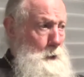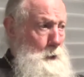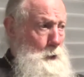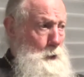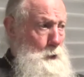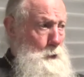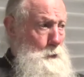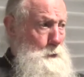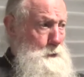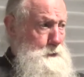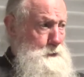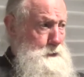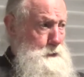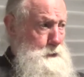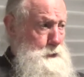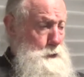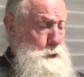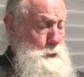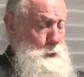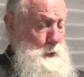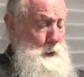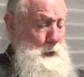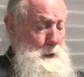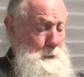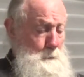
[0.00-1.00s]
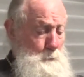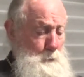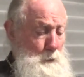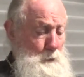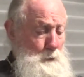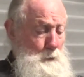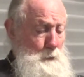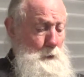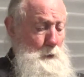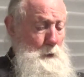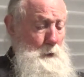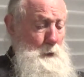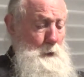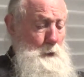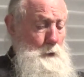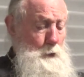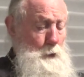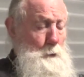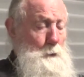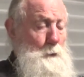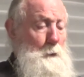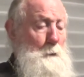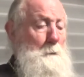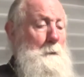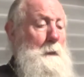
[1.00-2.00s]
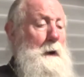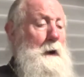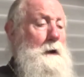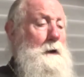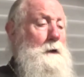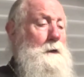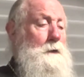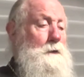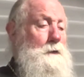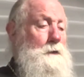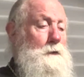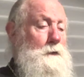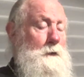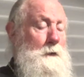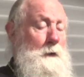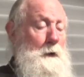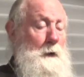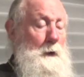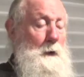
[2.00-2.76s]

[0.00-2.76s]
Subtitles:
who was talking with a group of monks